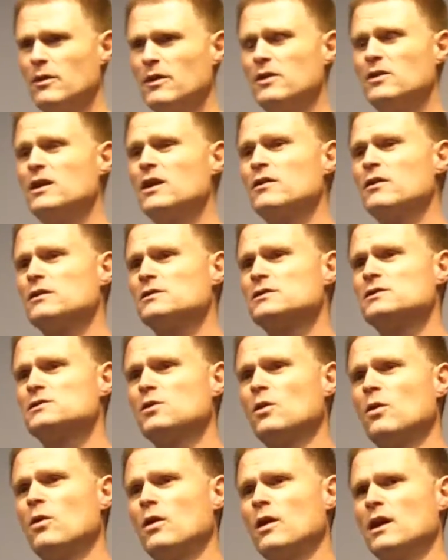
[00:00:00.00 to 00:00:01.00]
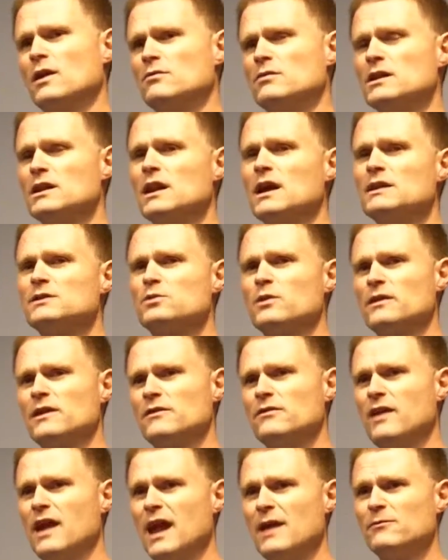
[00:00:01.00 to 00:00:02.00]
But then you hear their story and realize where
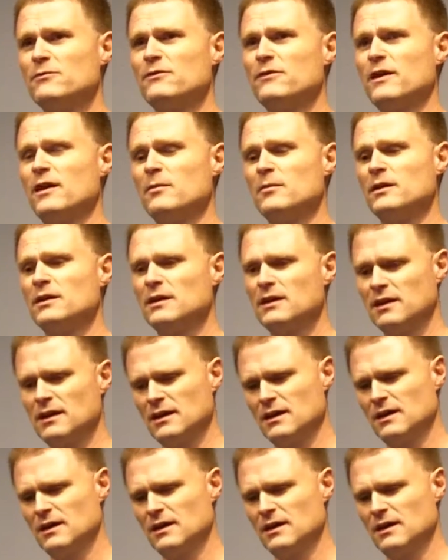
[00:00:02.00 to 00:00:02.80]
they've came from.